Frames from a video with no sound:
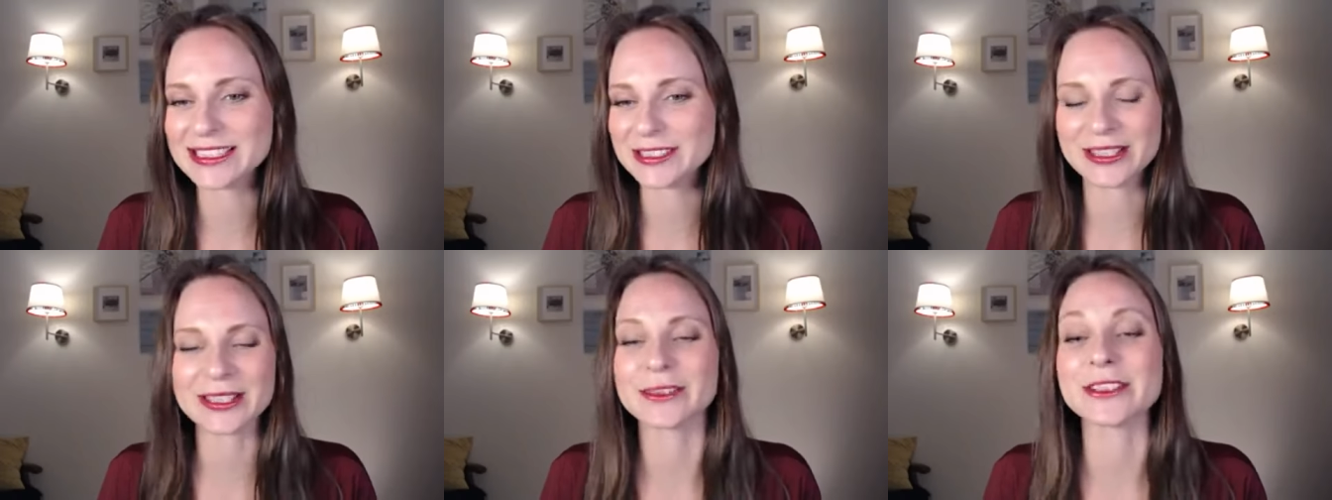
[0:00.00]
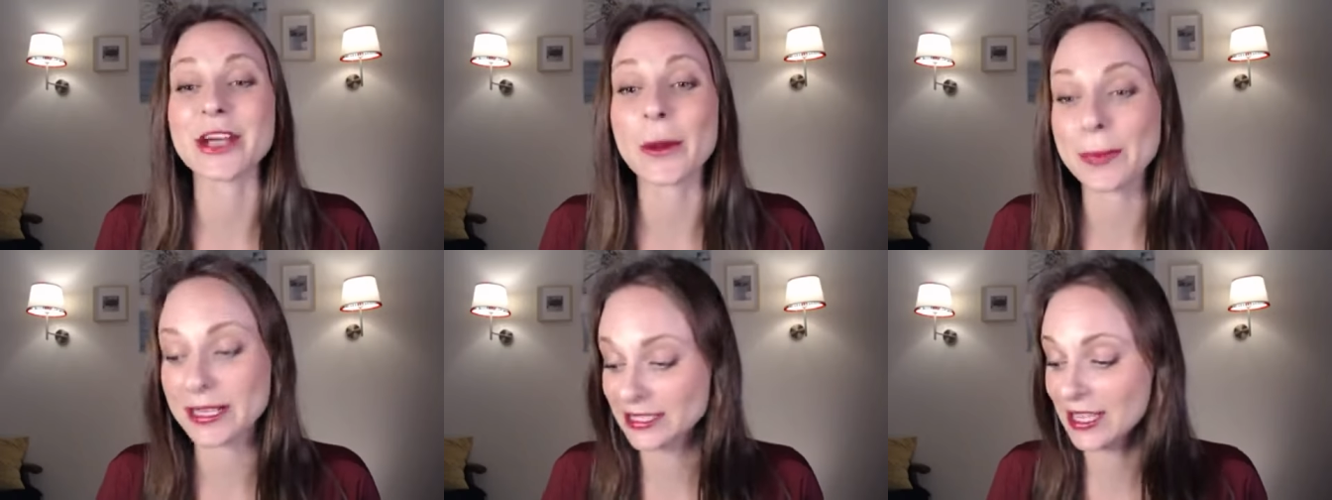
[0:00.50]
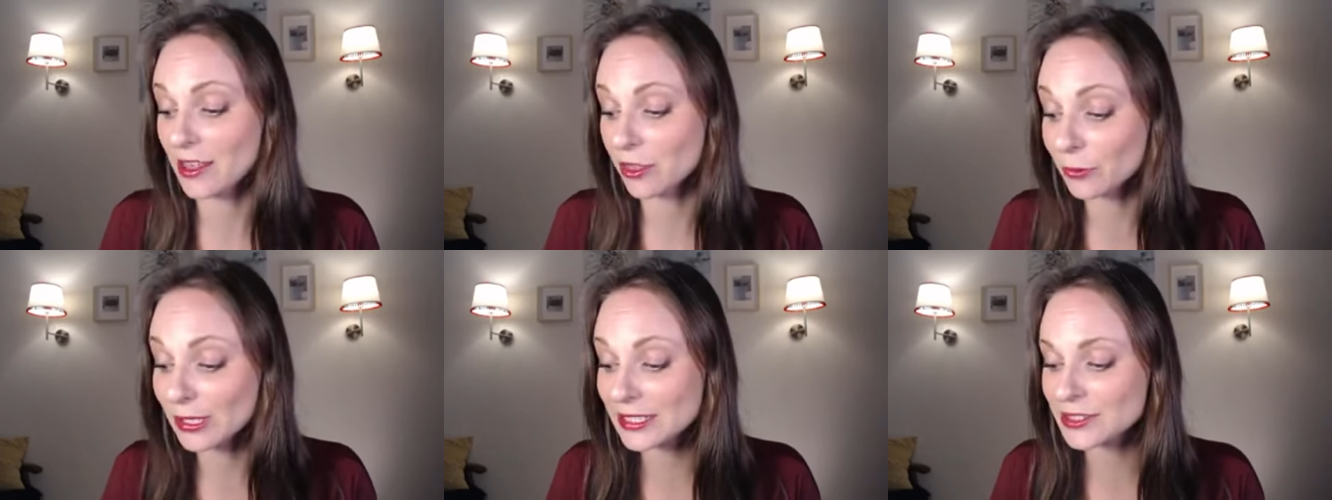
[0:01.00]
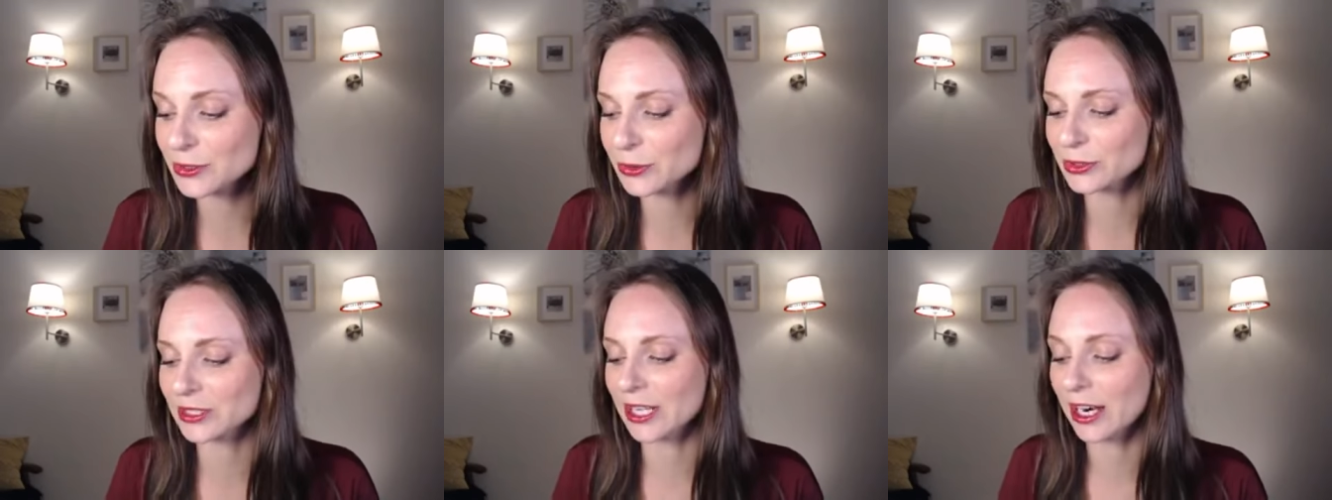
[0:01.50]
so the topic is 3
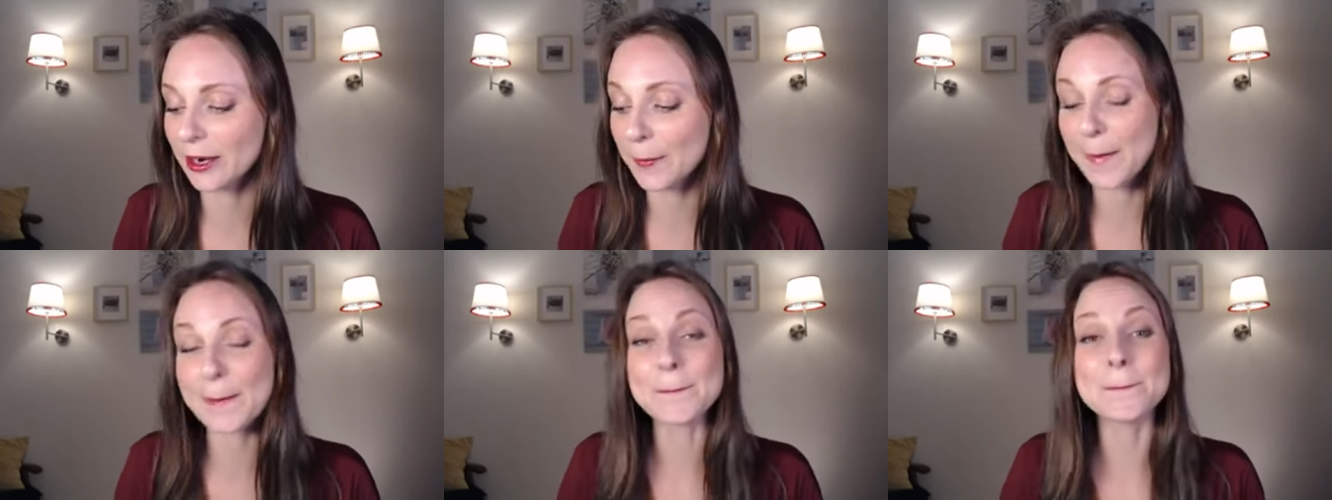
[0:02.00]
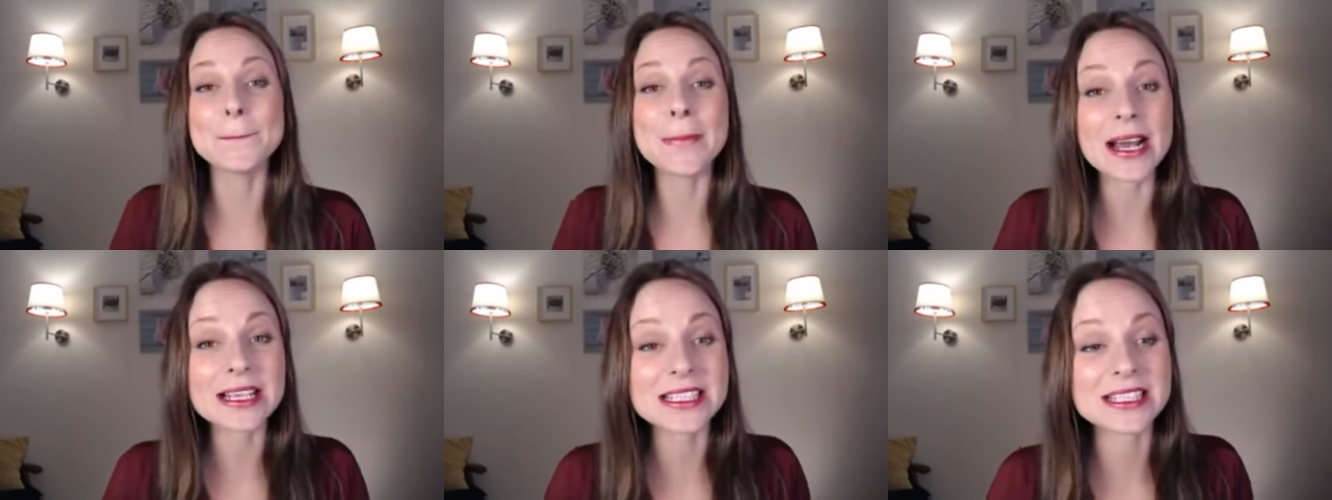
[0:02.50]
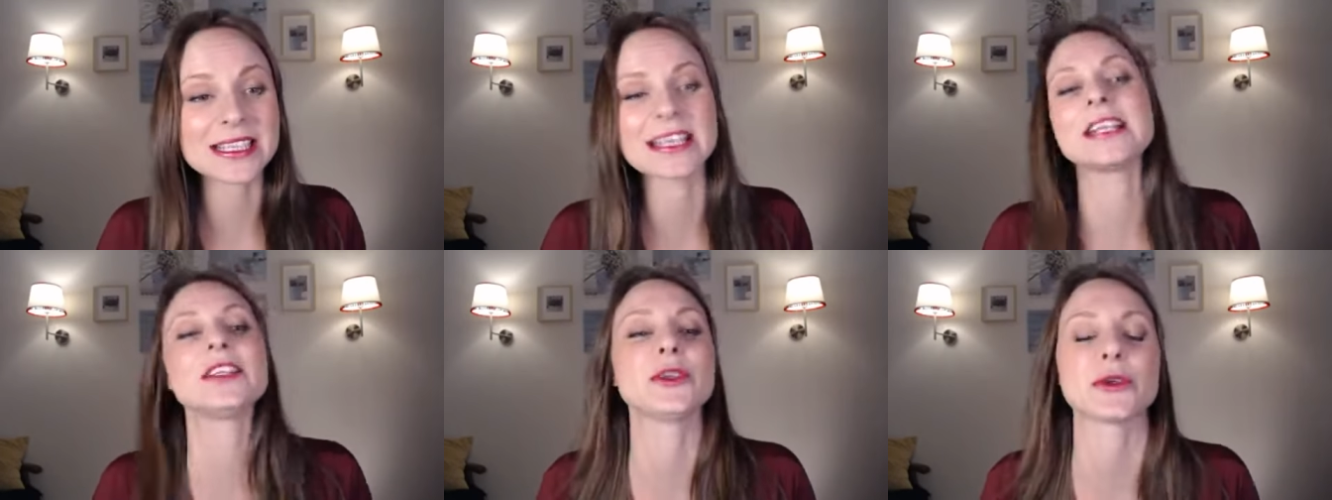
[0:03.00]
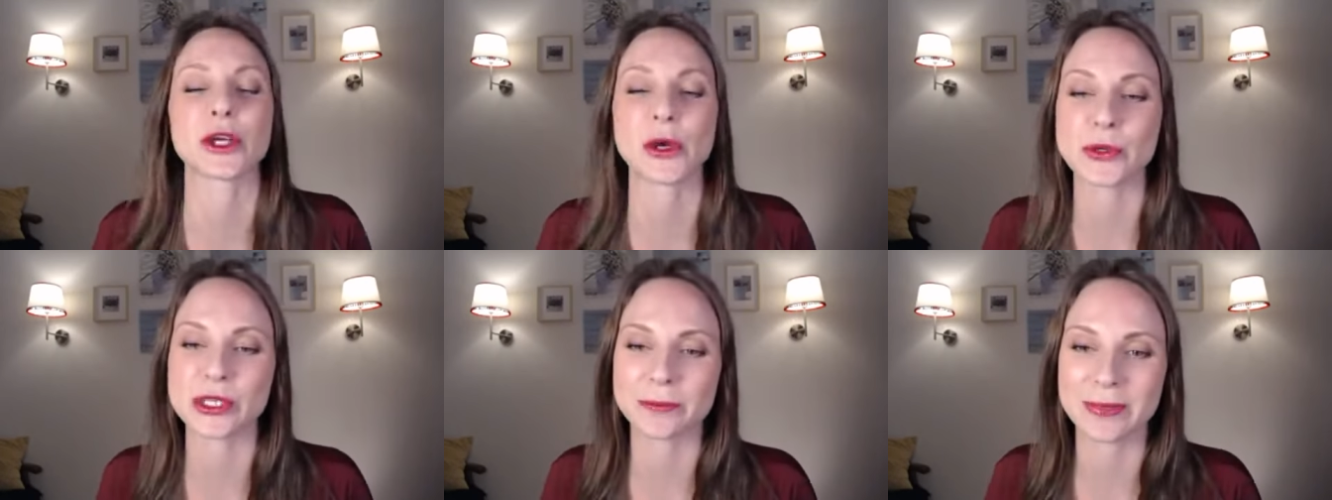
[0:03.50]
tools that are a must in your
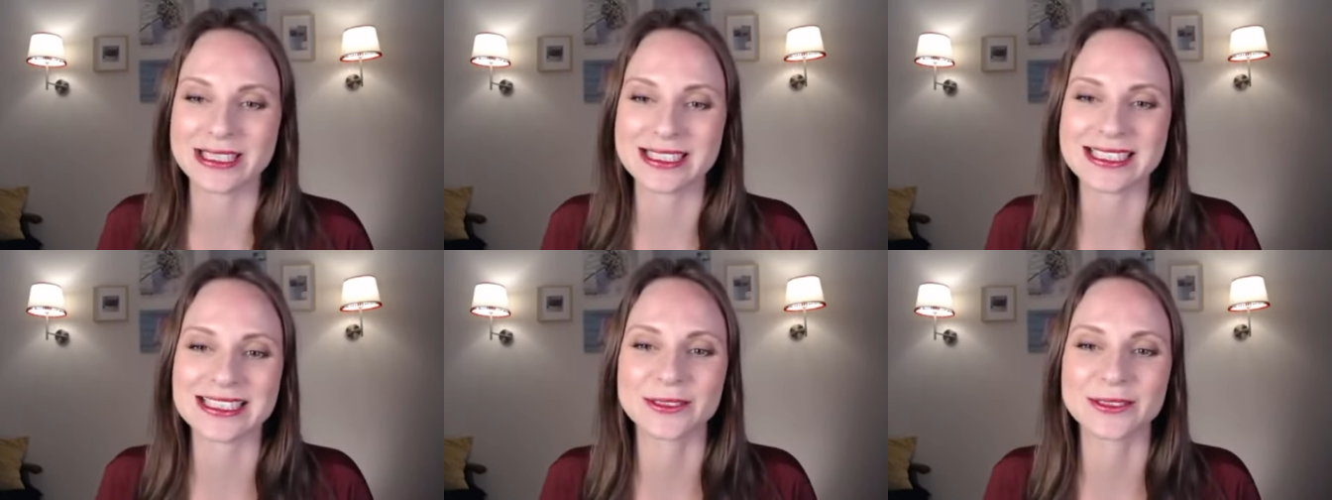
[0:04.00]
coaching business.